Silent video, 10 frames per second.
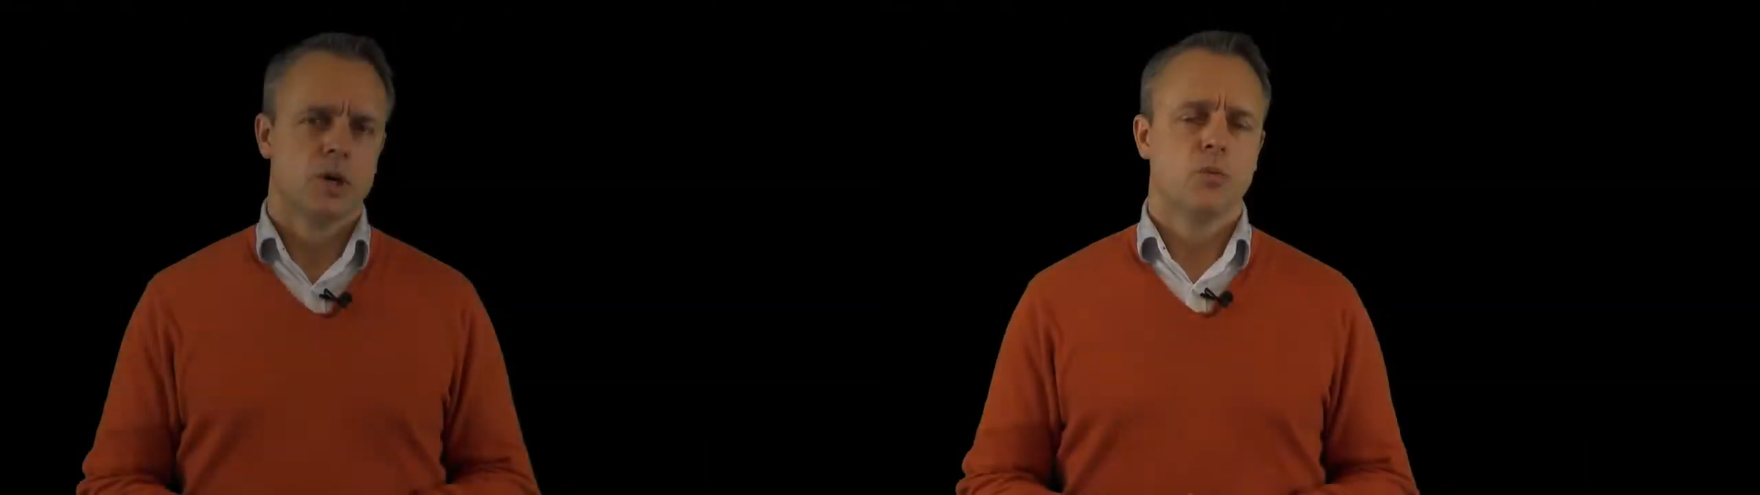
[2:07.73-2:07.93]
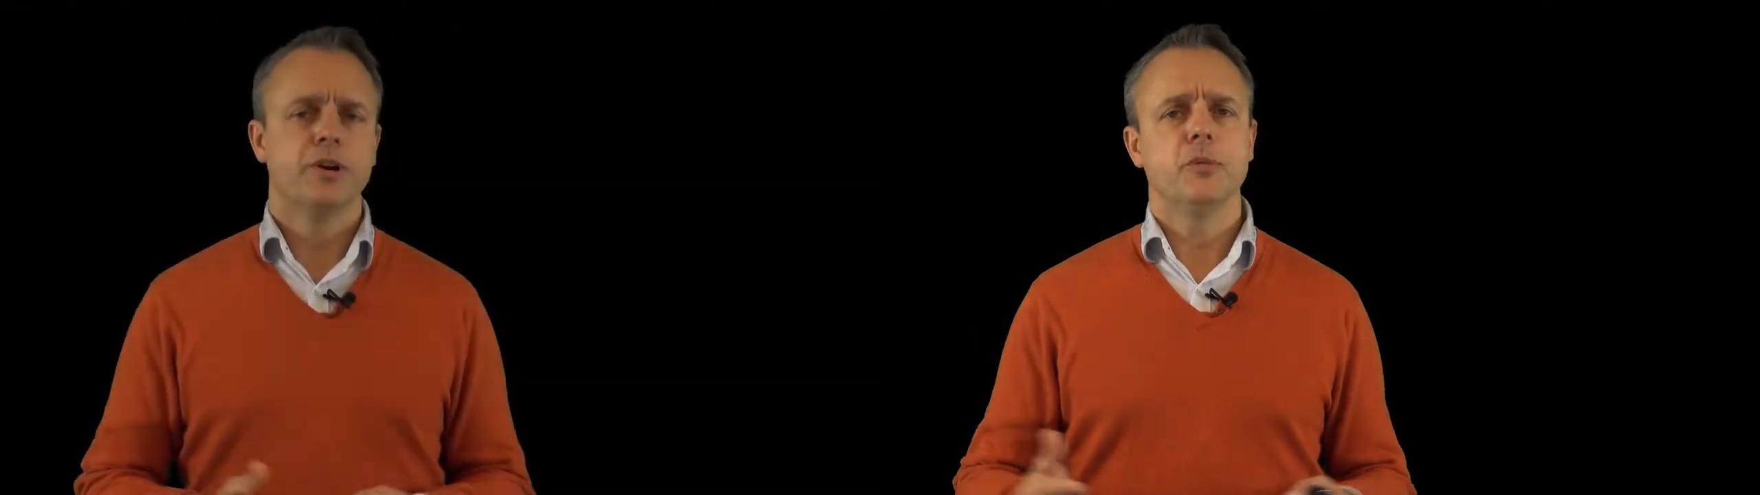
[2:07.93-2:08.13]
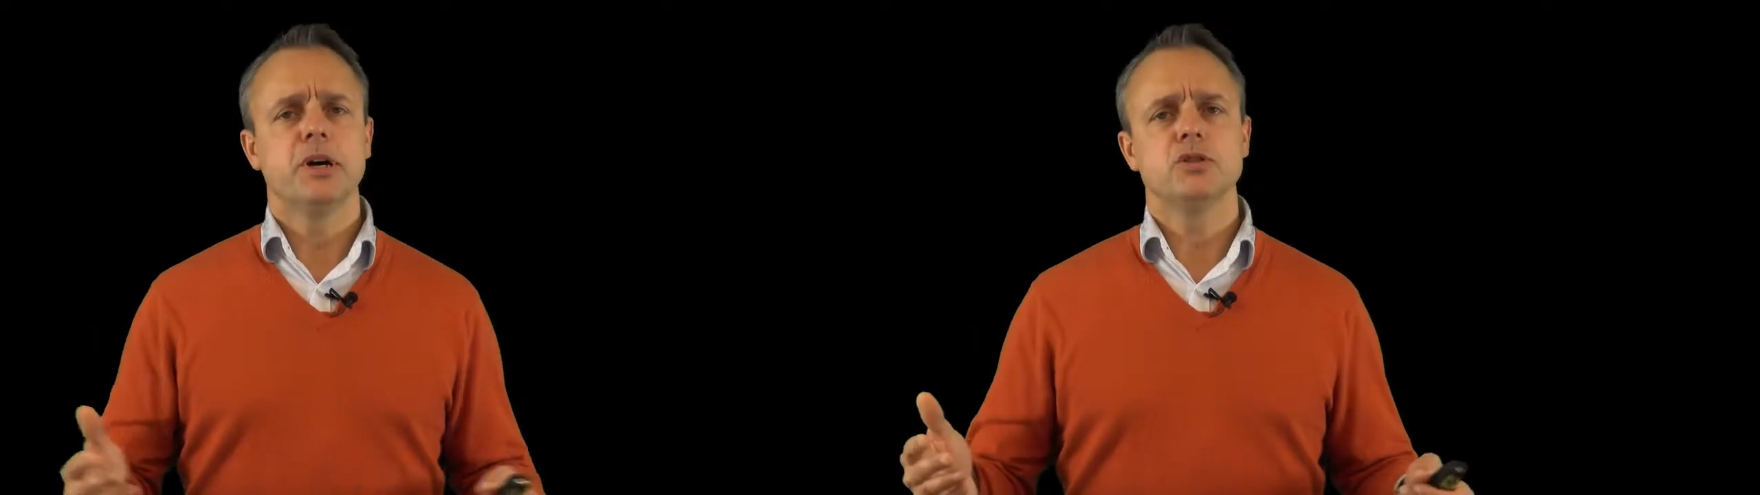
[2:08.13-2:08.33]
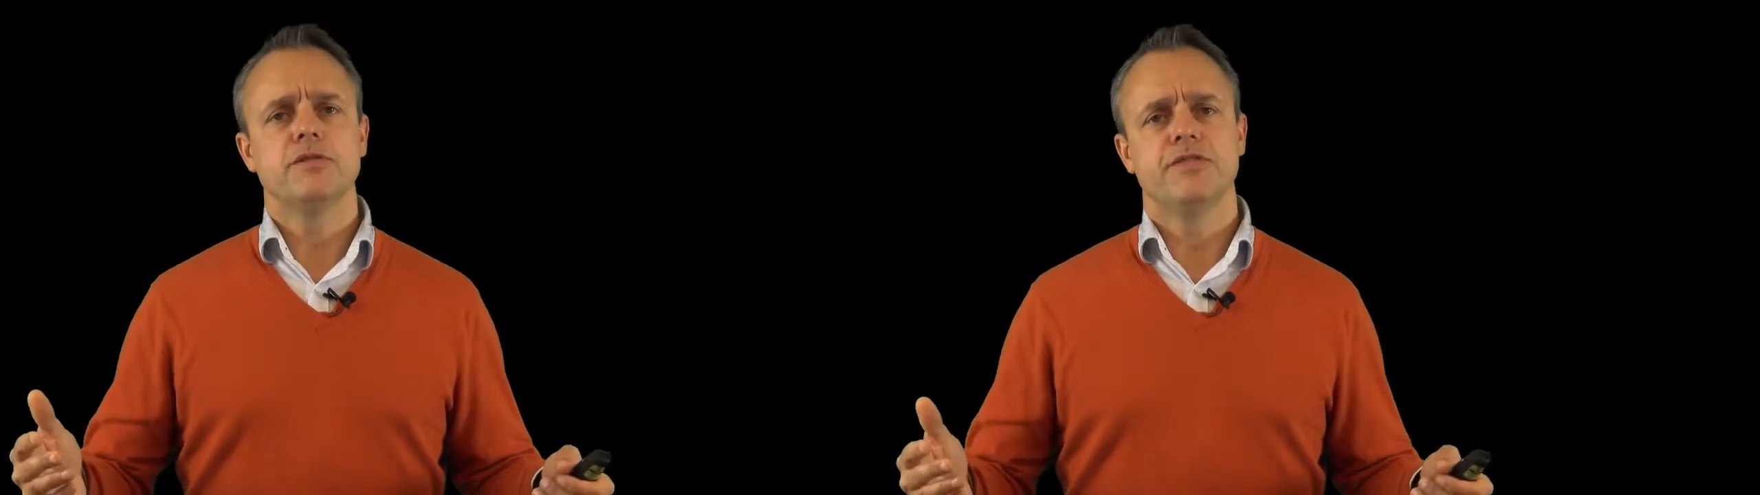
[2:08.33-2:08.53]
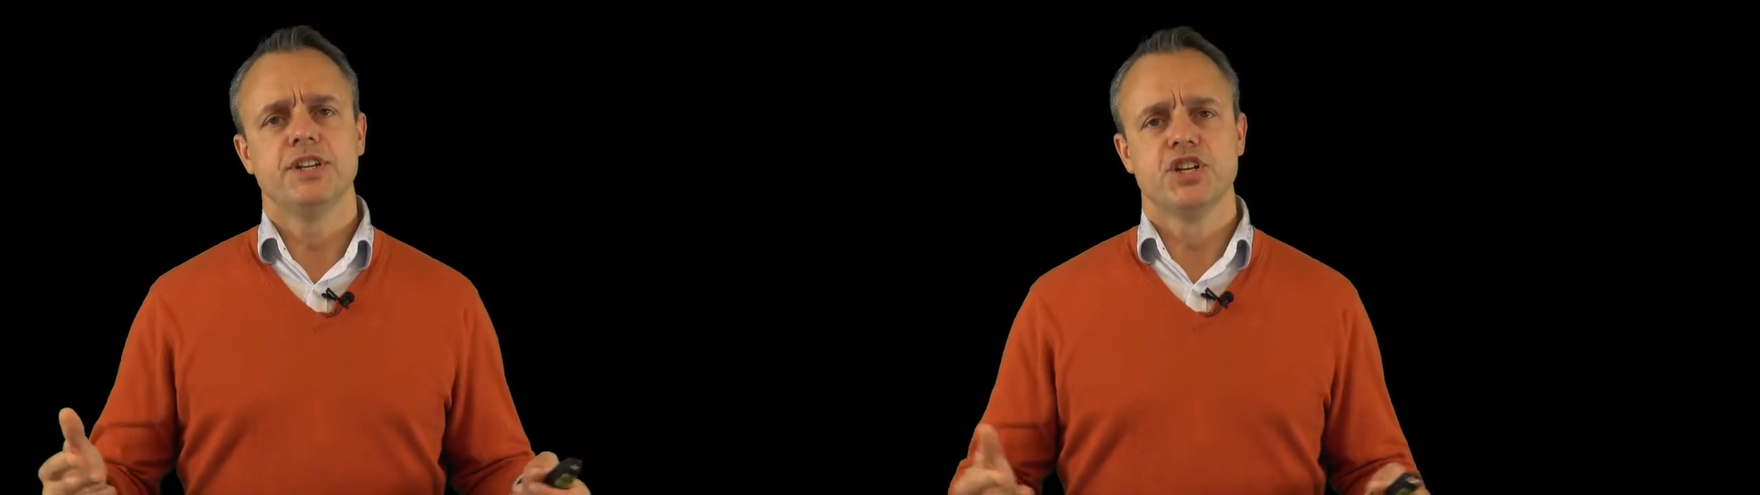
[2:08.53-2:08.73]
We're about to
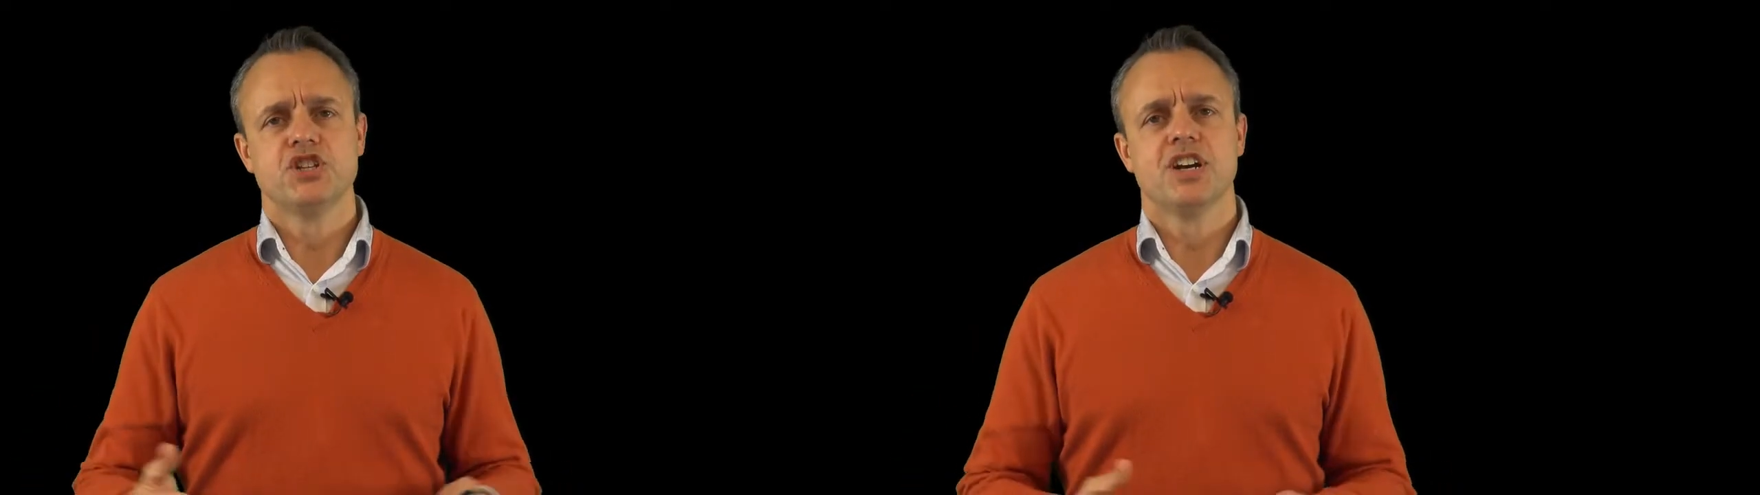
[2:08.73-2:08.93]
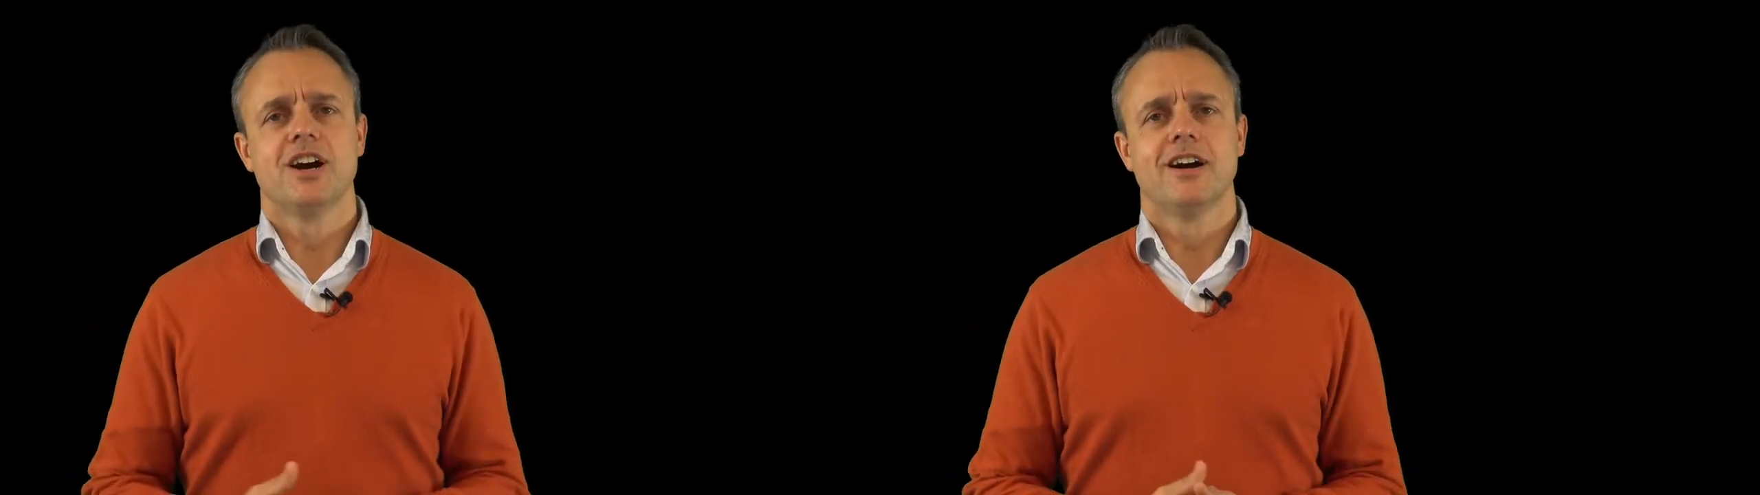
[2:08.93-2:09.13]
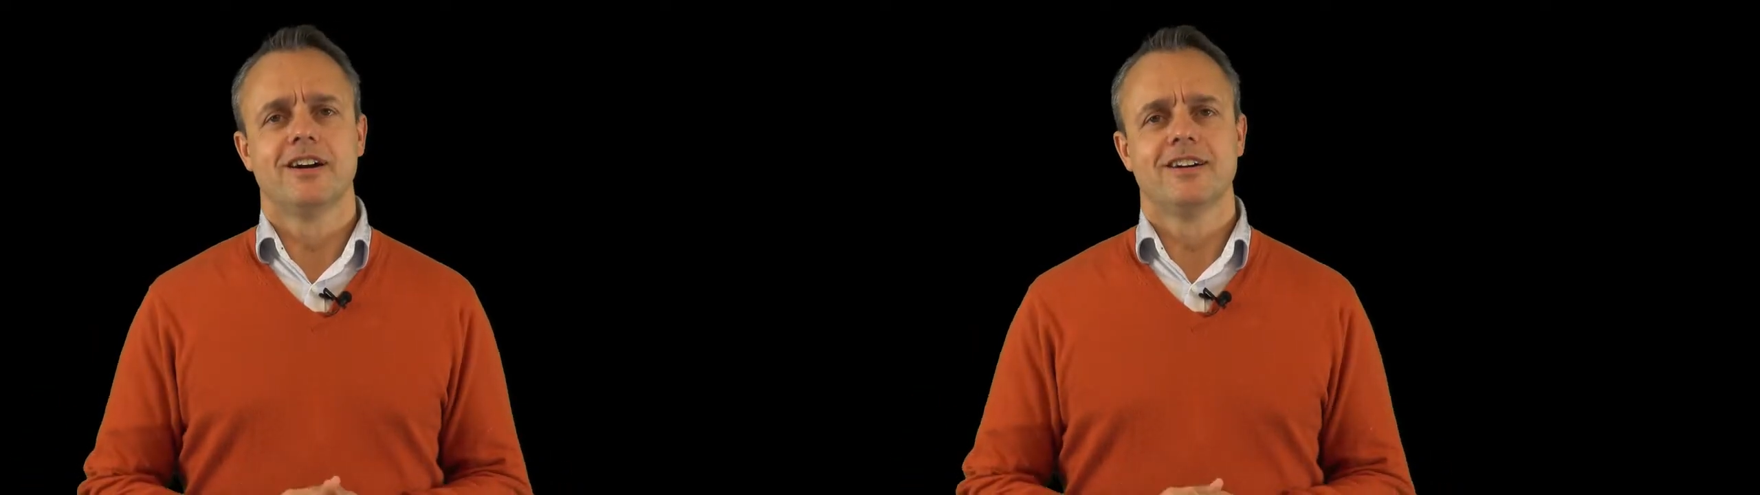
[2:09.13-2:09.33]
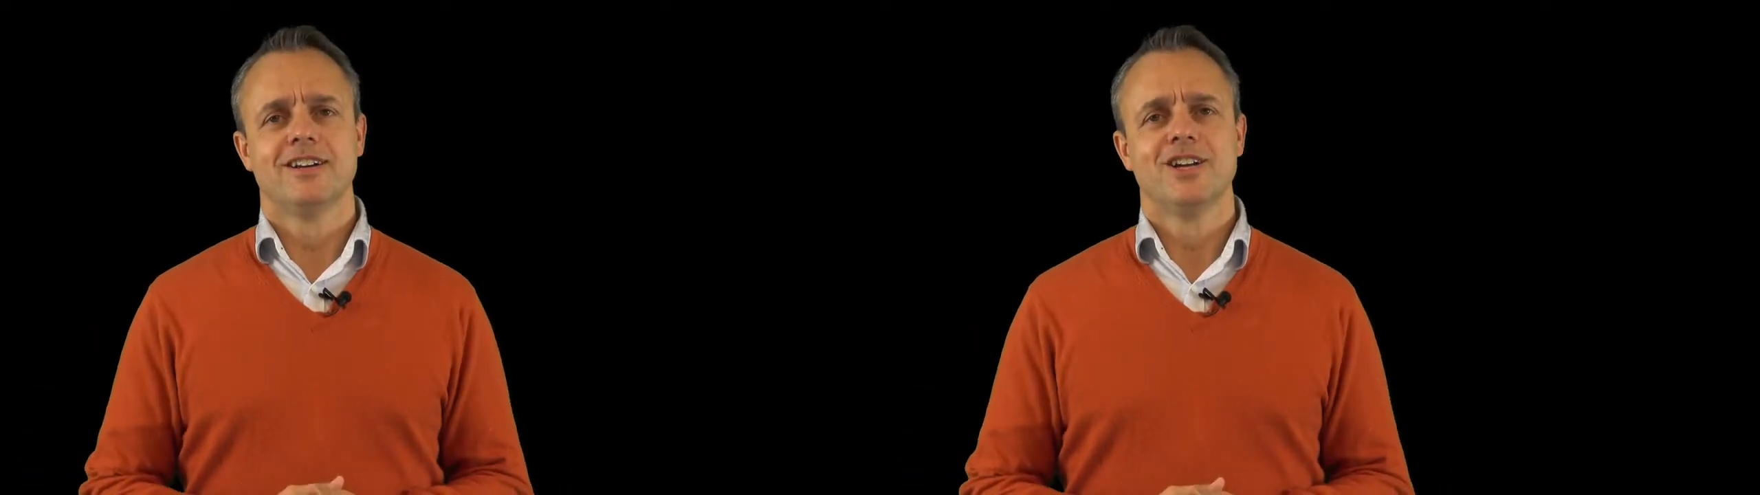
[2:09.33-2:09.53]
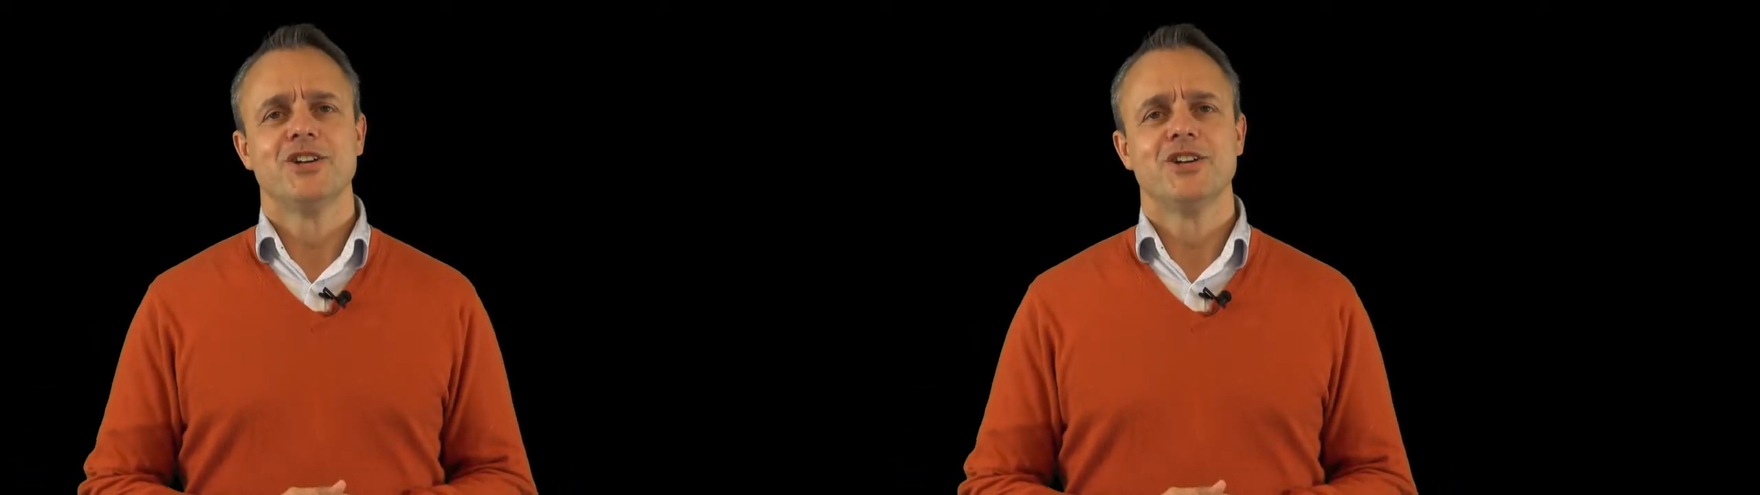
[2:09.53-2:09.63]
finish our